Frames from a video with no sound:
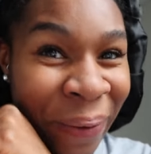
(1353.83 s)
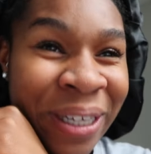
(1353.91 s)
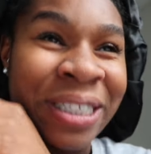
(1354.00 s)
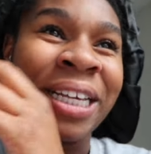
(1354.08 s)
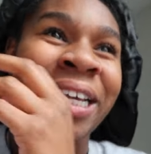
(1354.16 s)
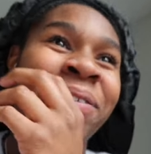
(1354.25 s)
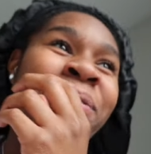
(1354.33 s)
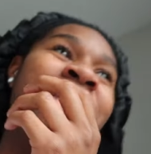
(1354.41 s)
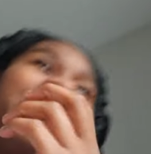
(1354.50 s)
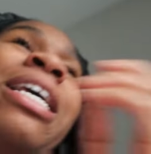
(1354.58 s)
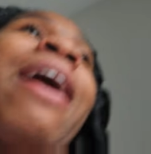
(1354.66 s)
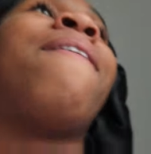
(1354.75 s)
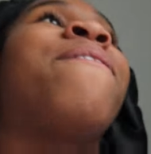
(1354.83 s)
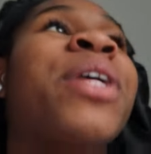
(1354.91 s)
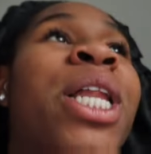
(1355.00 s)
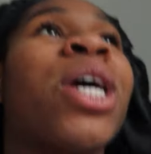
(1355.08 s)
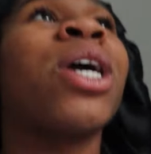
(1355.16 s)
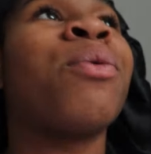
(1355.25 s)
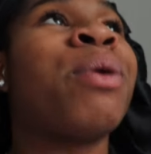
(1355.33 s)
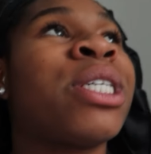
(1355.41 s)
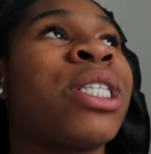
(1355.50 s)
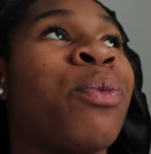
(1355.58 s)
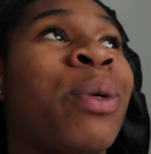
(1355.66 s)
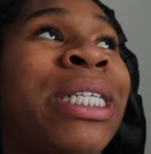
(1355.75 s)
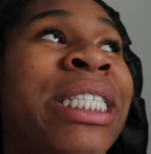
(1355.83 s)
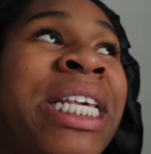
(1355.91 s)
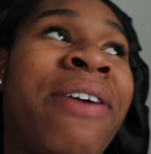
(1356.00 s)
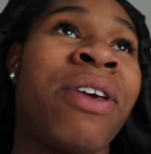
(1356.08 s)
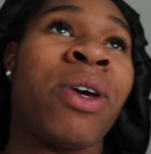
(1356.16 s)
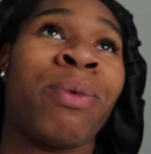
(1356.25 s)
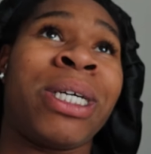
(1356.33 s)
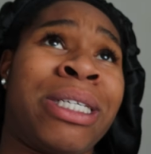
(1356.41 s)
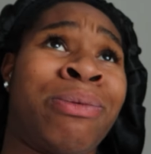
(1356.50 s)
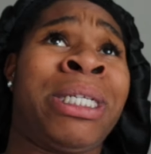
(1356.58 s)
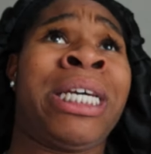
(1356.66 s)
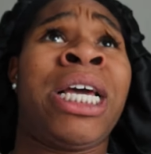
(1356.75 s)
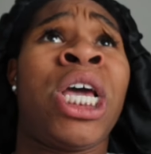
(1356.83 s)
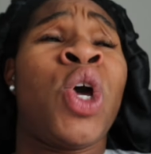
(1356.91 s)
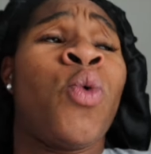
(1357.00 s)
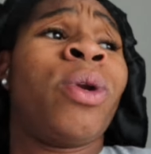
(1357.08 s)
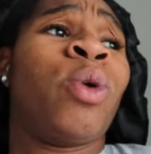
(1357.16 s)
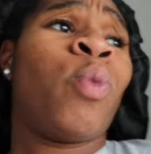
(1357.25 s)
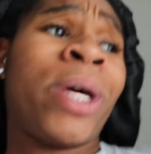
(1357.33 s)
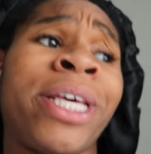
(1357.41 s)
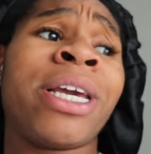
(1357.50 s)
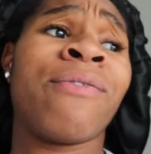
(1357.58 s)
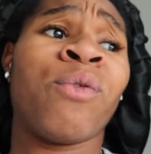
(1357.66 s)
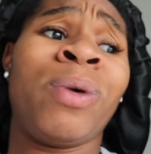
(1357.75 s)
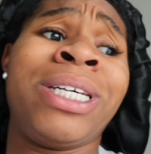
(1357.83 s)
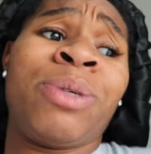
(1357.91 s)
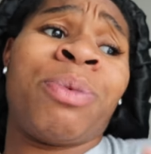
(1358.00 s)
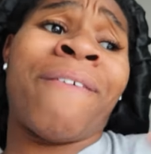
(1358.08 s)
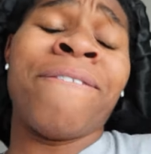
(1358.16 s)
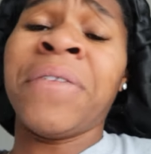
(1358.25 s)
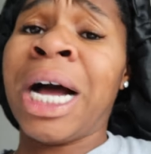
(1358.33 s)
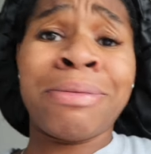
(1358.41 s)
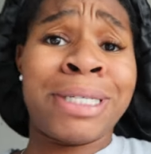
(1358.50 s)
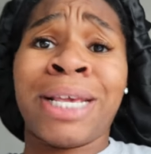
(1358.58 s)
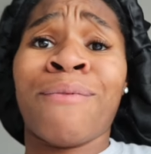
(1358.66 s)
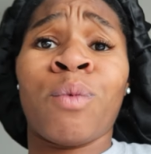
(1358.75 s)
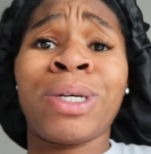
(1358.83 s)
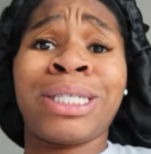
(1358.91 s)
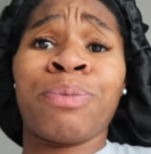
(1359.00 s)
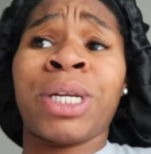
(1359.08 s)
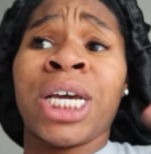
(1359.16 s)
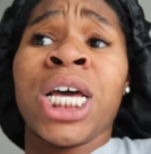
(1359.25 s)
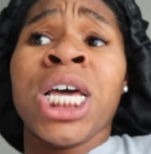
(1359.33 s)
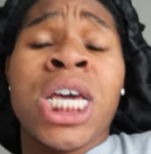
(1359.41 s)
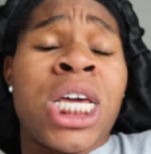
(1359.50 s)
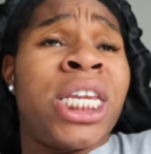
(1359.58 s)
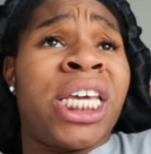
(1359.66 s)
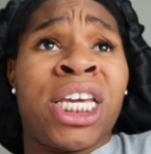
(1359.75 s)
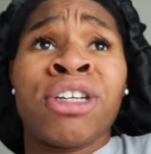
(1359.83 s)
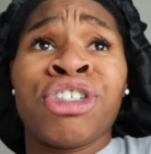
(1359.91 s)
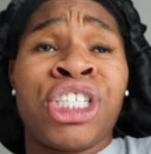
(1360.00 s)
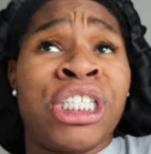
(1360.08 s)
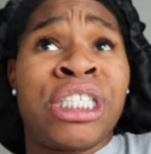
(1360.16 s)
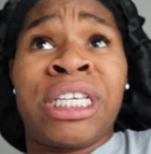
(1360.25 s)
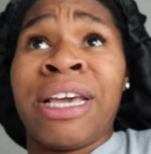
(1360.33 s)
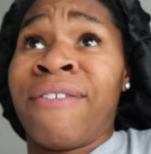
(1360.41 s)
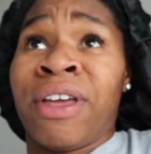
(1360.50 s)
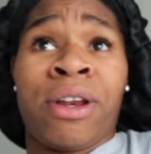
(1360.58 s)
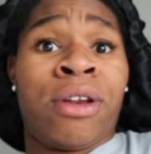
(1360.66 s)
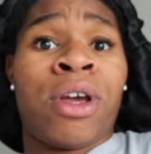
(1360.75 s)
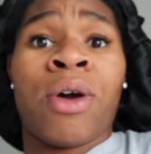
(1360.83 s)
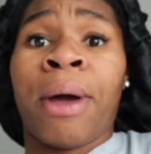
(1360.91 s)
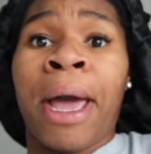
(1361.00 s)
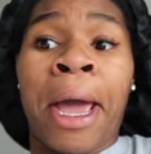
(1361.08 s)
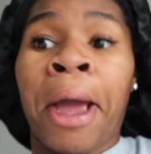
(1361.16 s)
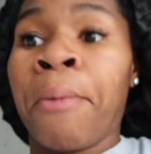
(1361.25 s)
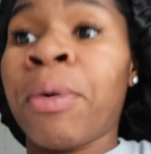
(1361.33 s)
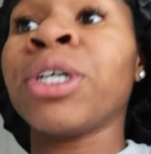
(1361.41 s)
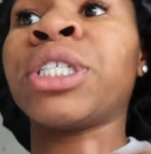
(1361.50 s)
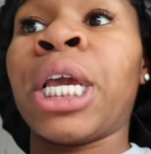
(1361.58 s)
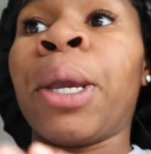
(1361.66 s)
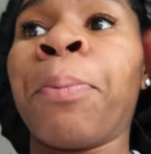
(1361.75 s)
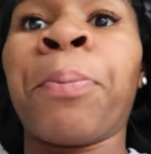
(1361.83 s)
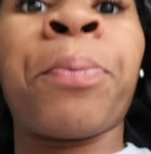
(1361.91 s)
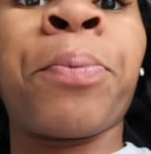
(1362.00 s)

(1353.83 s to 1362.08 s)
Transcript: We'll see. We'll see how I'm feeling. We'll see what it's giving. We'll see what the, what the weather giving. We'll see what the vibes is giving. We'll see what the, the energy is giving, okay? We'll see.